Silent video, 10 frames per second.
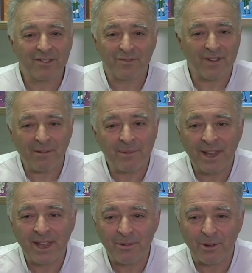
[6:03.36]

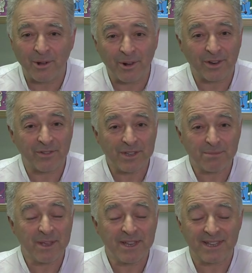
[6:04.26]
family who are all different
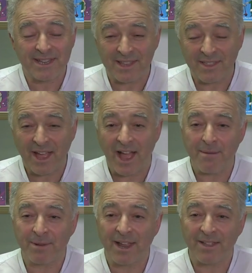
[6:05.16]
species and they
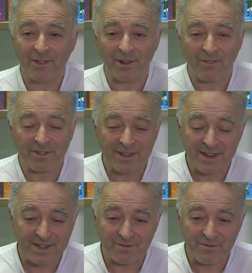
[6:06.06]
hibernate and they all
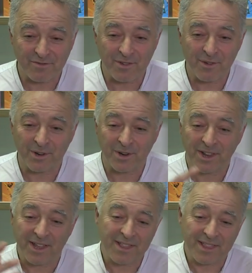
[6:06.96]
eat different food and
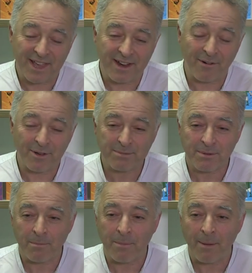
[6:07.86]
the hero is
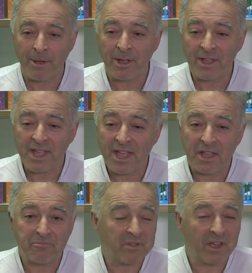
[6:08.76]
Moomin Mama.
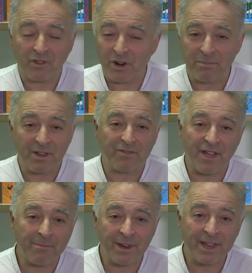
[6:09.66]
I've got a big
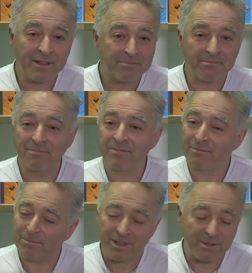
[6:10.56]
family.
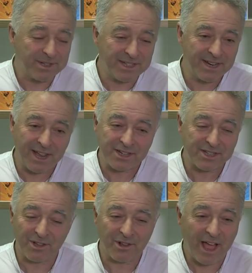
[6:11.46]
When they were teenagers,
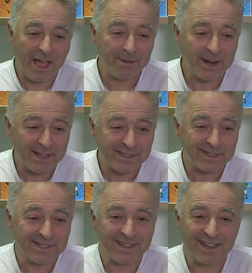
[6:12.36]
they all
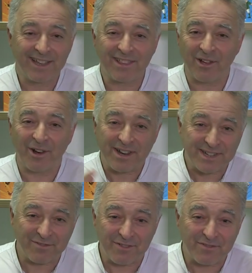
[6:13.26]
hibernated. They all ate
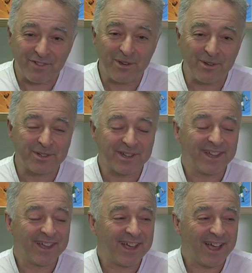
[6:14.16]
different food.
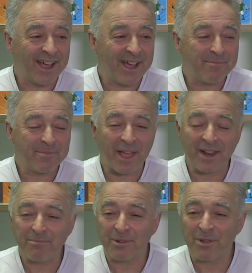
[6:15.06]
Um,
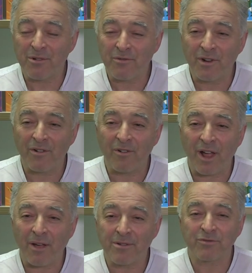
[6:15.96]
and but you,
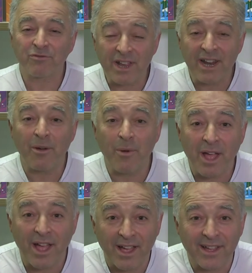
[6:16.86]
I was really
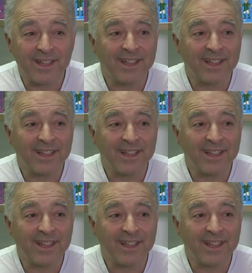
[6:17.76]
aware